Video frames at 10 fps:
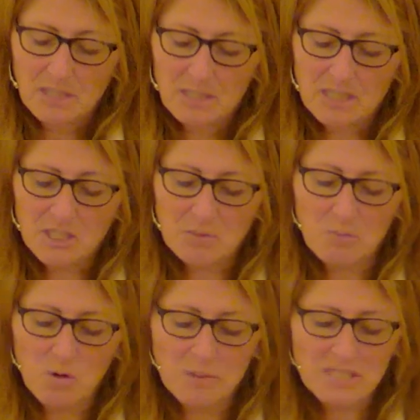This is a
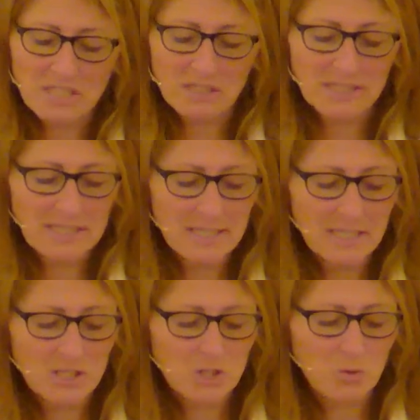moment to lean
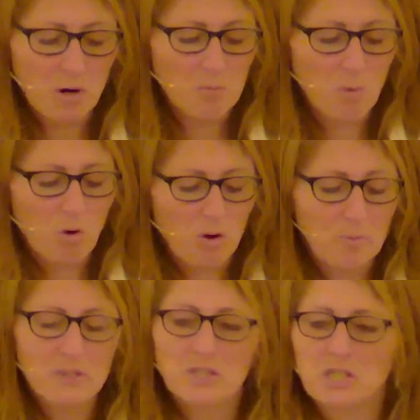into our moral
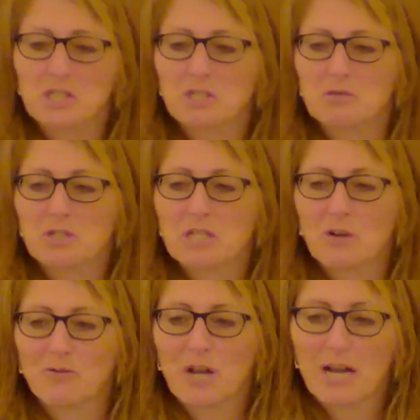positions with
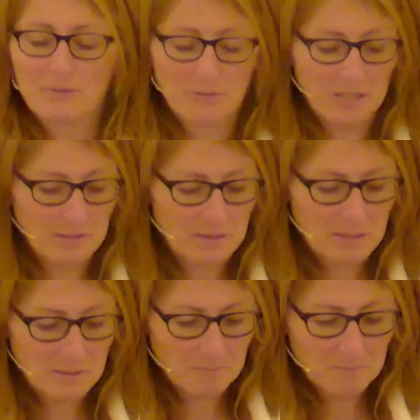
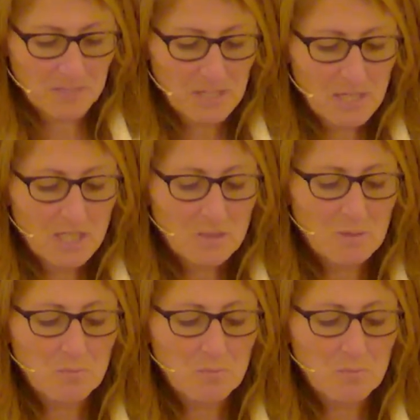self-confidence, to be